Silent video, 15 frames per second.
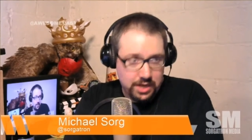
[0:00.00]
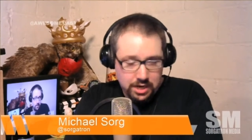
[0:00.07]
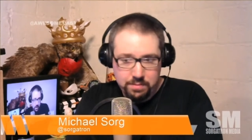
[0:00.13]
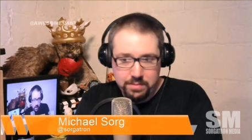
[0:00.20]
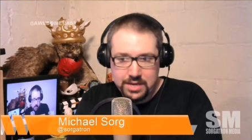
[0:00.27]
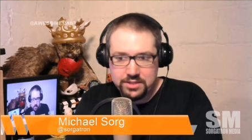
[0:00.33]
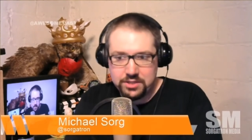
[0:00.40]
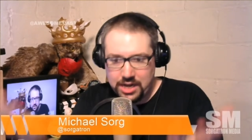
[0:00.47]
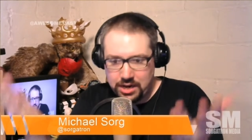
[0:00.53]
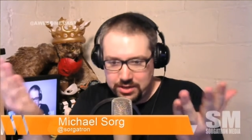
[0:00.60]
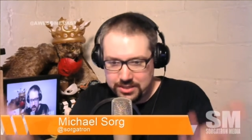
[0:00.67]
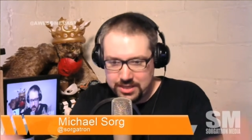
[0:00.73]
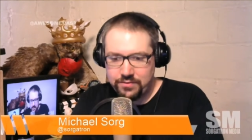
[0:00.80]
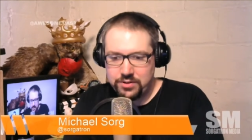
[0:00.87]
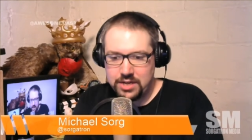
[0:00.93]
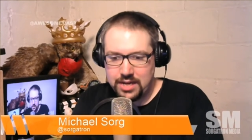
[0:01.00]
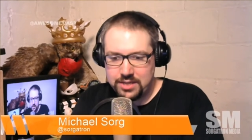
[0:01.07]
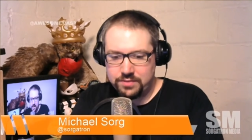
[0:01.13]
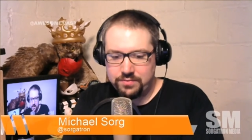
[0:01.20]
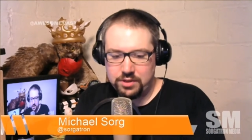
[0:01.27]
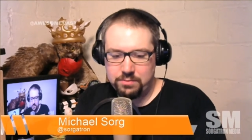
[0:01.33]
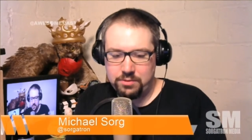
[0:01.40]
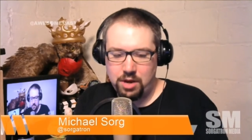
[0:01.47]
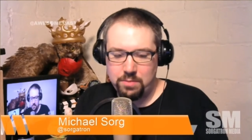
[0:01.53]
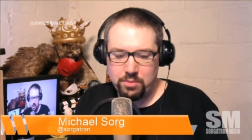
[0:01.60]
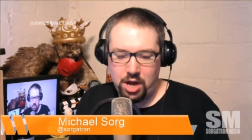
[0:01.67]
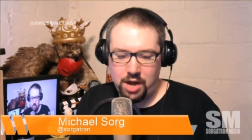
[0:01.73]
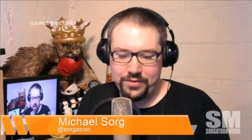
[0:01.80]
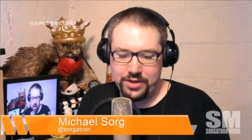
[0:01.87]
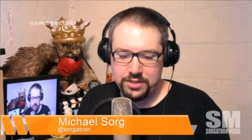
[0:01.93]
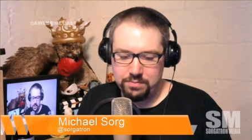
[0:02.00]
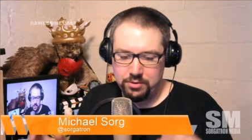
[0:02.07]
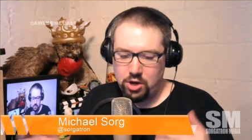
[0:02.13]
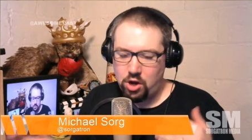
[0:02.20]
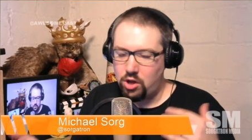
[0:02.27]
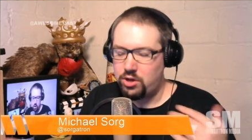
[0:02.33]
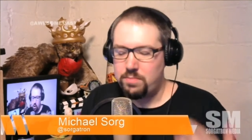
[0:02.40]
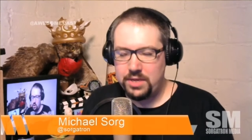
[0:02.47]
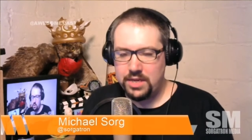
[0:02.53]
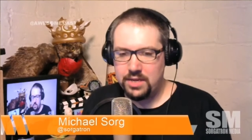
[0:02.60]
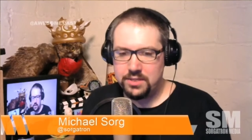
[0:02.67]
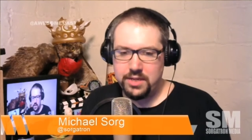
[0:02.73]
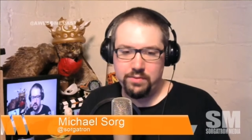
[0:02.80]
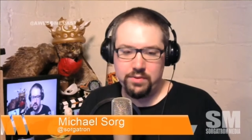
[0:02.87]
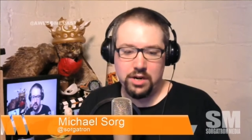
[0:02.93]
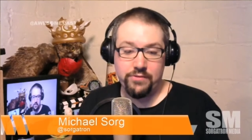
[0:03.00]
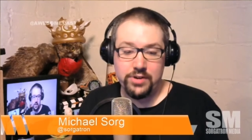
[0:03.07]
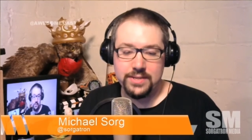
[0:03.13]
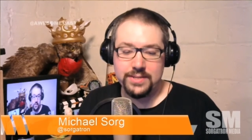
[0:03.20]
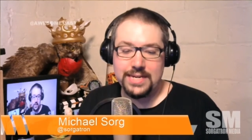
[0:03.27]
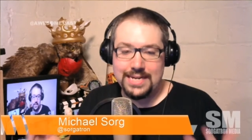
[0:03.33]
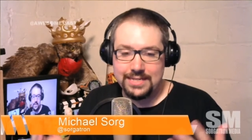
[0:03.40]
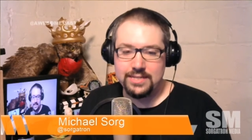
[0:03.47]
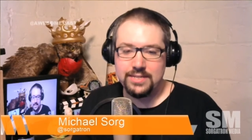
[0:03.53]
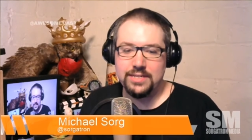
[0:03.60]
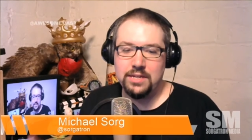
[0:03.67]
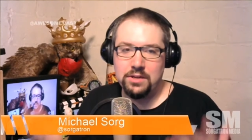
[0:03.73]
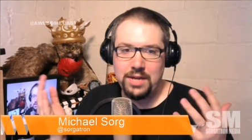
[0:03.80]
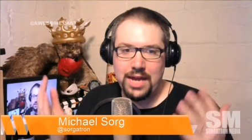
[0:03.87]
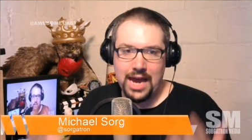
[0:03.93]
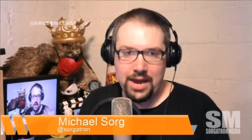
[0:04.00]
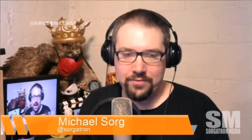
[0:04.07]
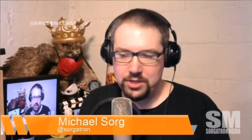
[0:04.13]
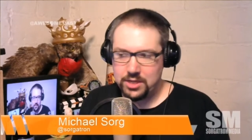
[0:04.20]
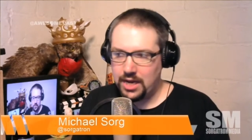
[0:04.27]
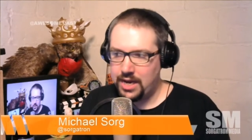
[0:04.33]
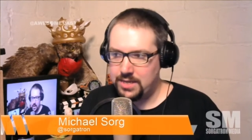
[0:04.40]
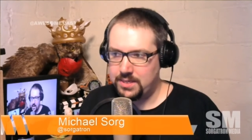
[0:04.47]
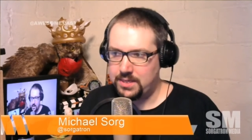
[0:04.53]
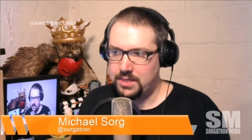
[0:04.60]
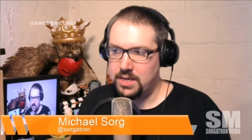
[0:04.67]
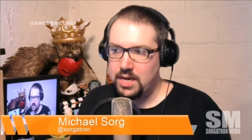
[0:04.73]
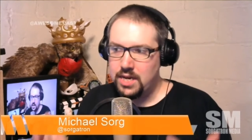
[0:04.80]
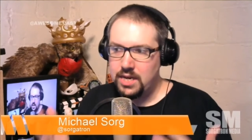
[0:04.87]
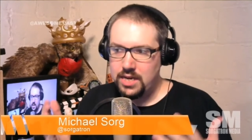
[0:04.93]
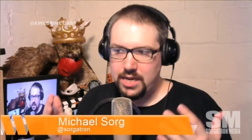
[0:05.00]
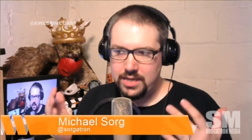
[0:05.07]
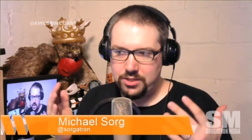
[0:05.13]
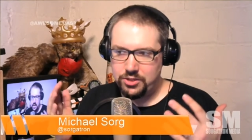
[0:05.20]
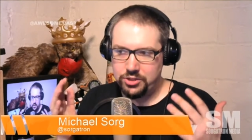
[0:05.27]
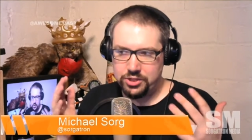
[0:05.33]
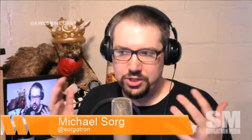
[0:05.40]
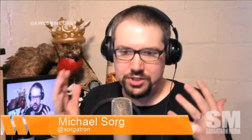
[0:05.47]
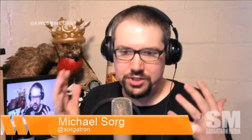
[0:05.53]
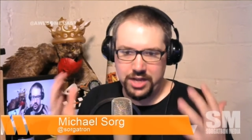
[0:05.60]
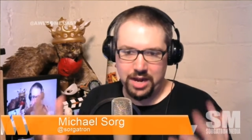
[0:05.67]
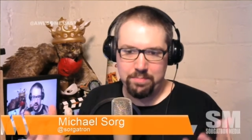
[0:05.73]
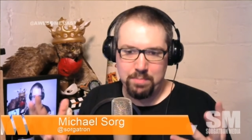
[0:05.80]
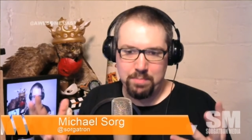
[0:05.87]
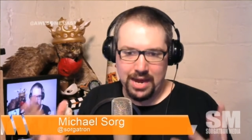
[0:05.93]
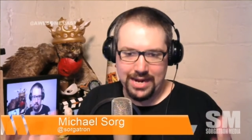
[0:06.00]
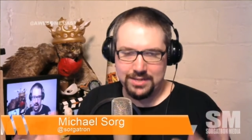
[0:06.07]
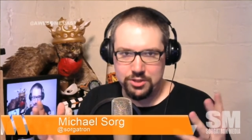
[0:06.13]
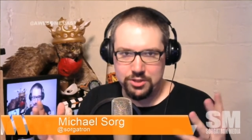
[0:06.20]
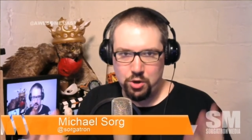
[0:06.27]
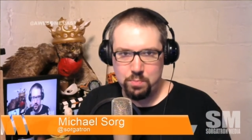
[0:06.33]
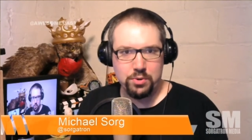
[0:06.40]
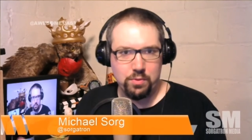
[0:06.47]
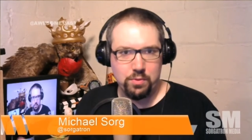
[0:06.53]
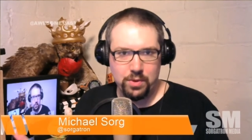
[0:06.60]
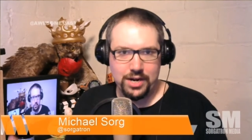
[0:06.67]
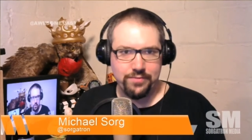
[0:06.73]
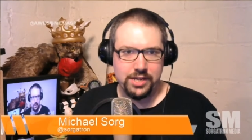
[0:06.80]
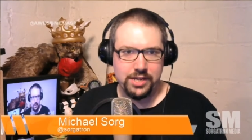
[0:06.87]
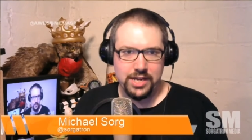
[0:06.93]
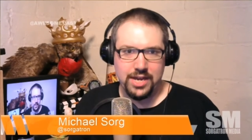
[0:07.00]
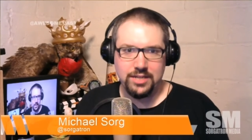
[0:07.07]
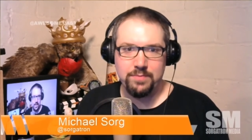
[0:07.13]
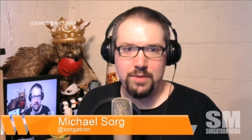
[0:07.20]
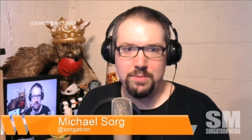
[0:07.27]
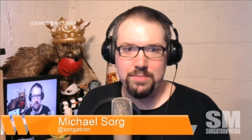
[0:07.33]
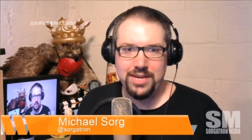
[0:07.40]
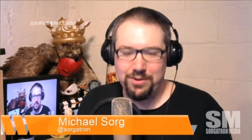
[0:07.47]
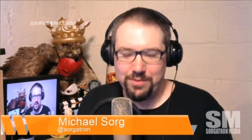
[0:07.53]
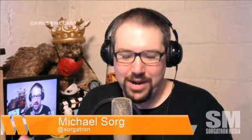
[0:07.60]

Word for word: getting a message out. It's advertising for the nonprofits. We call it a PSA, whatever it is. It's still advertising. You're just not buying soap or whatever the case may be,